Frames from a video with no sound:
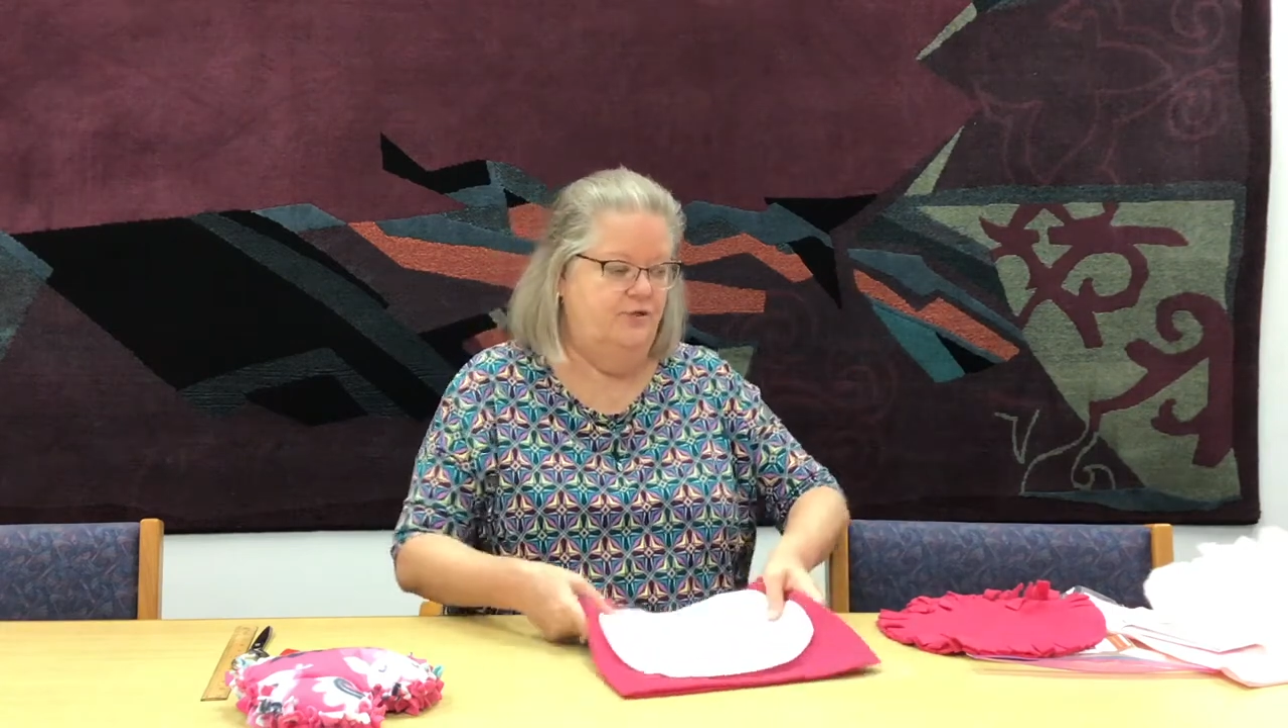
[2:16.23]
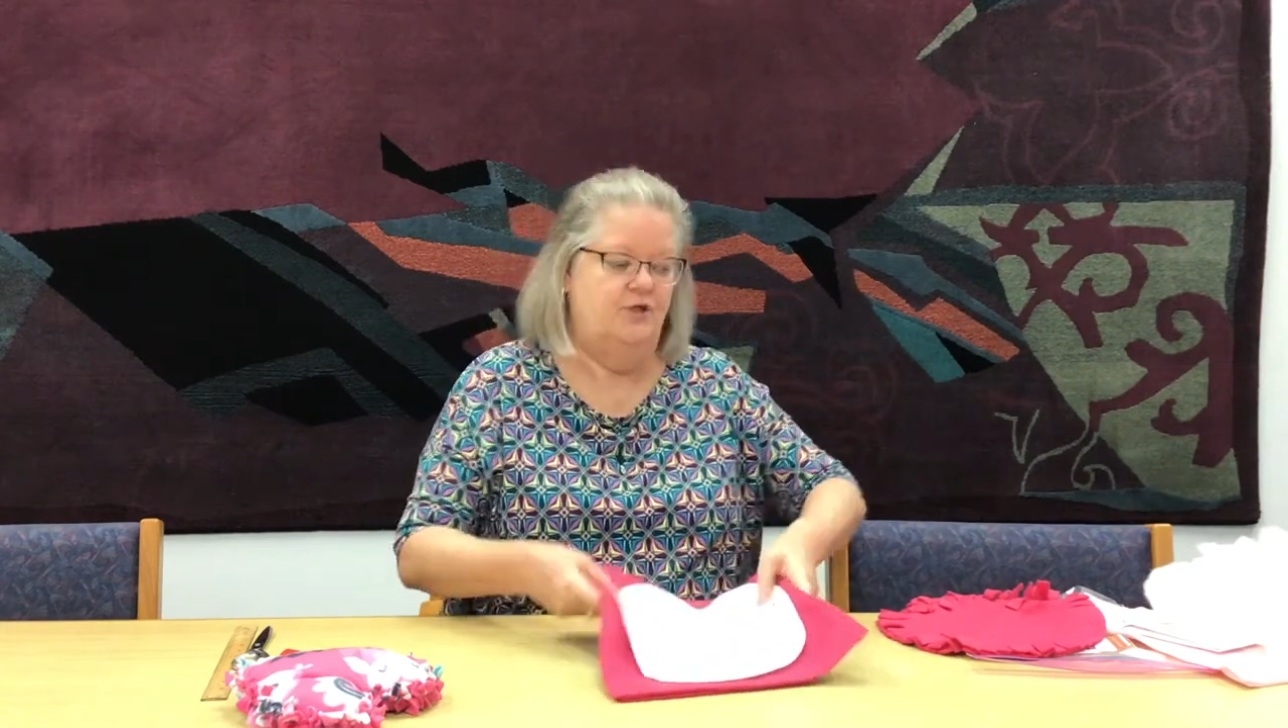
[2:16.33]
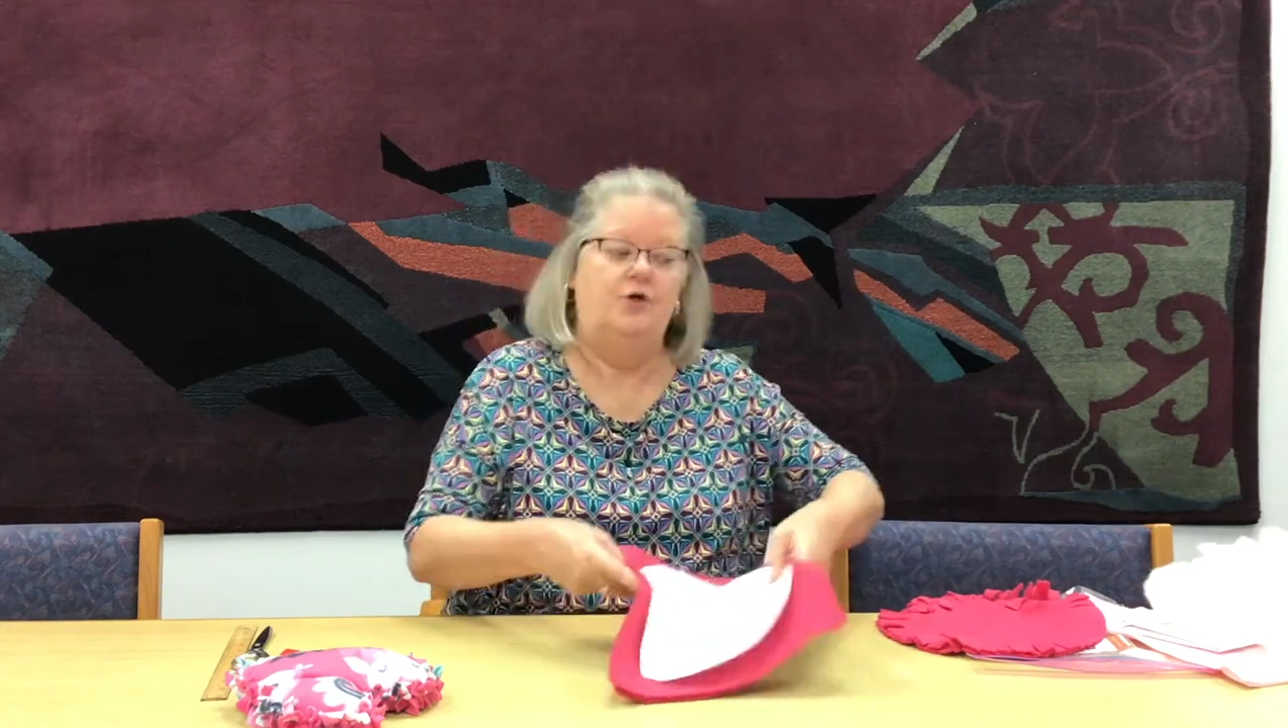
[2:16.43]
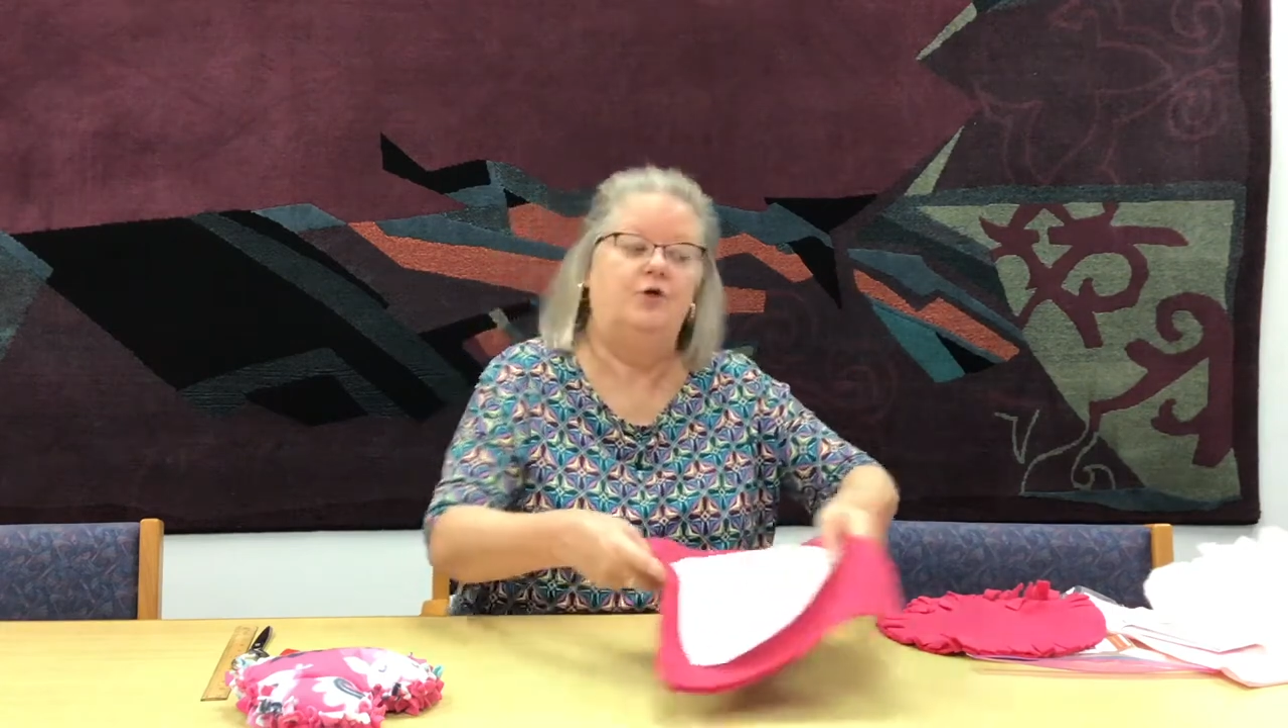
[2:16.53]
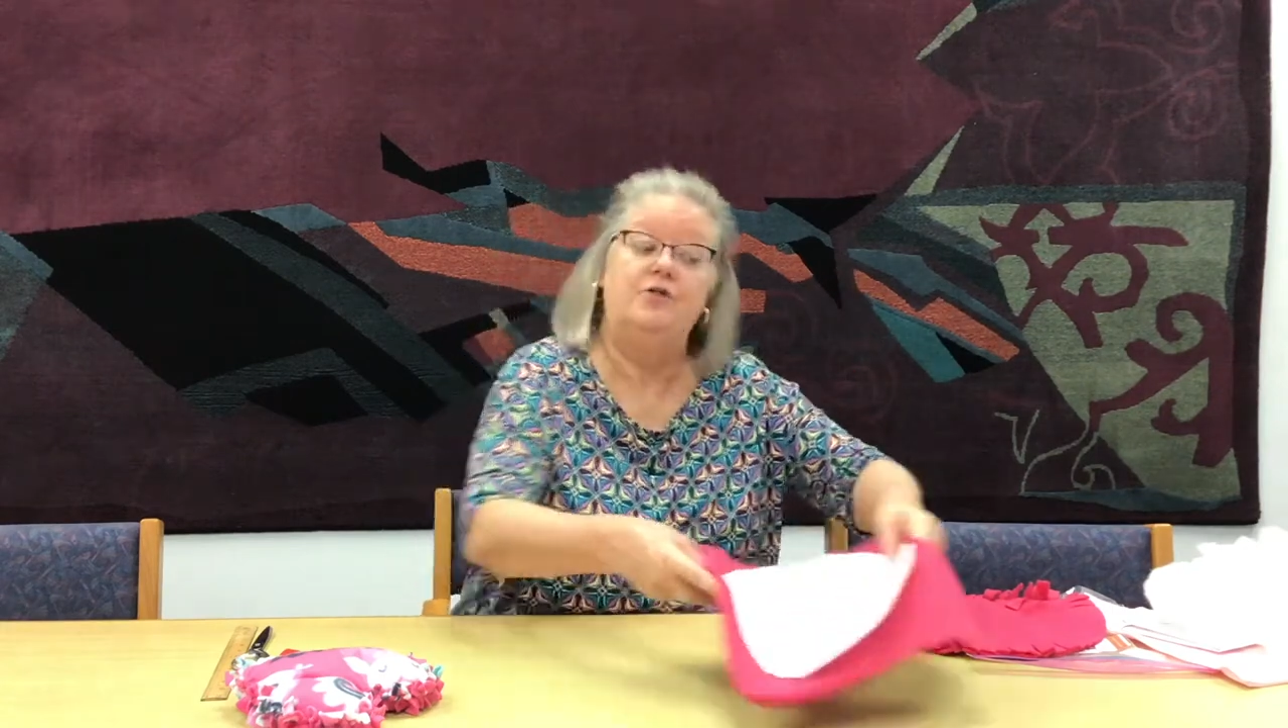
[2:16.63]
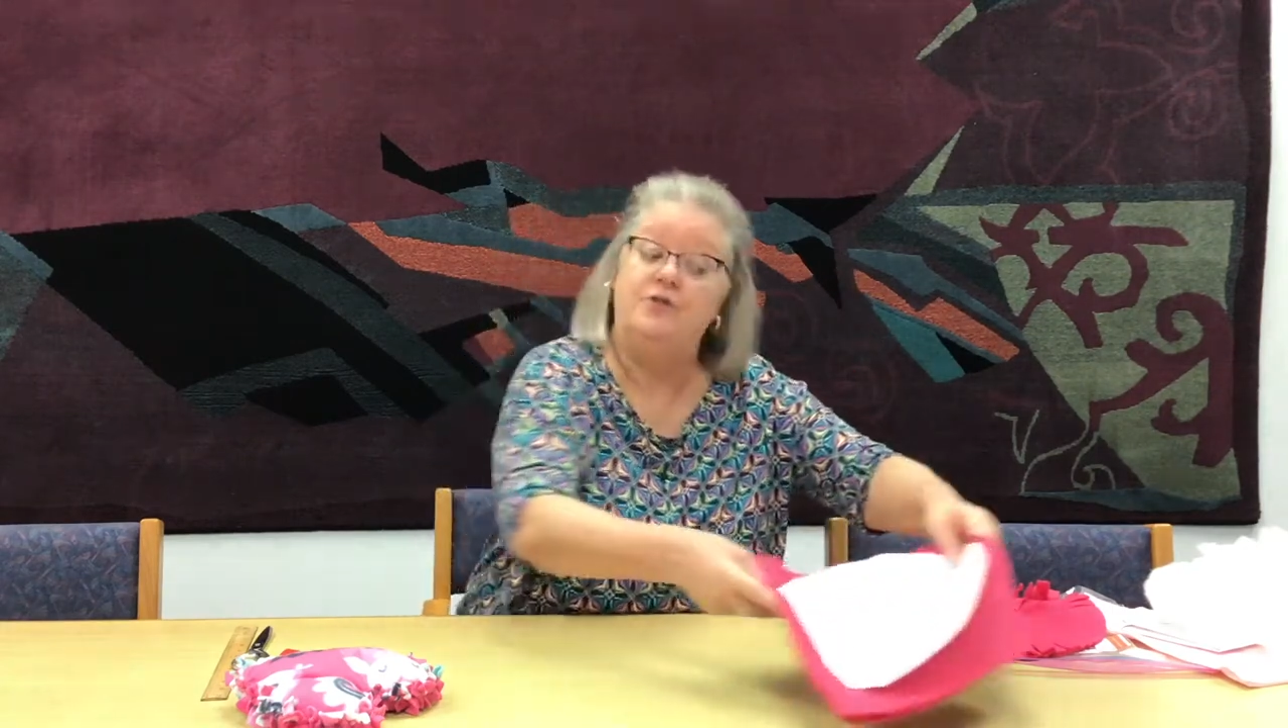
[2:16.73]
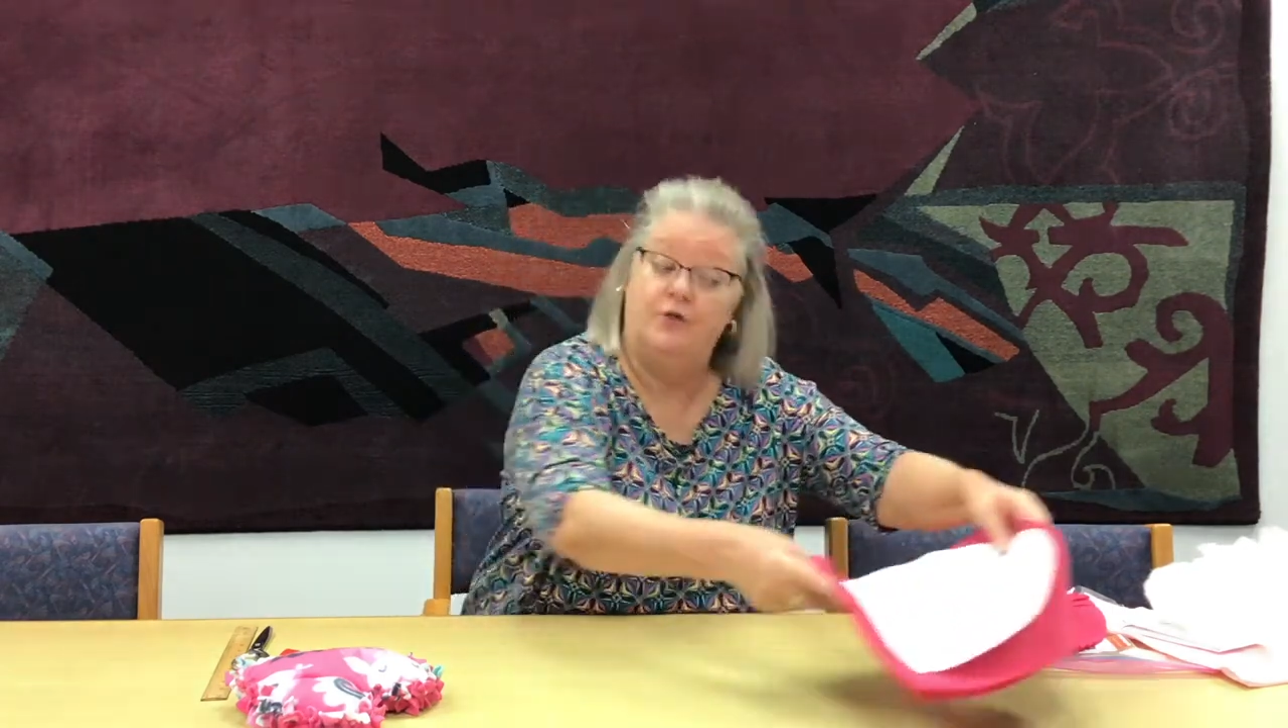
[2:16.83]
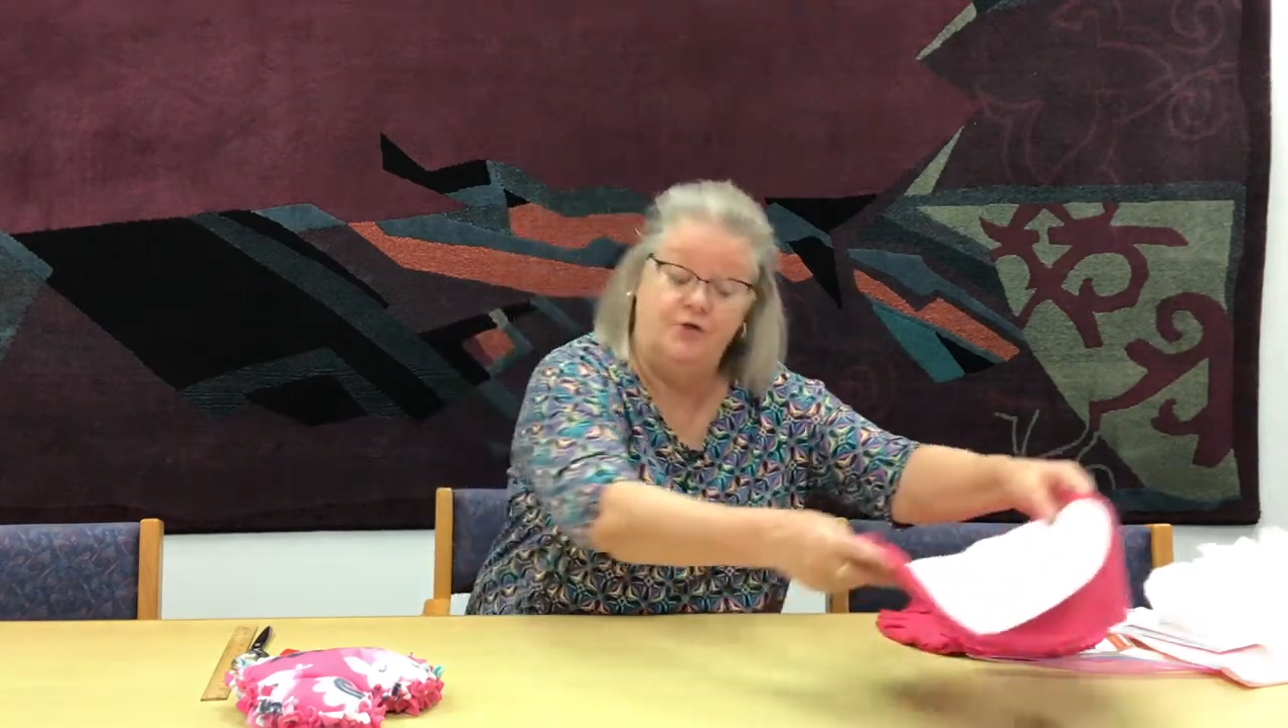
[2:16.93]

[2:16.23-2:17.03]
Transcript: circles or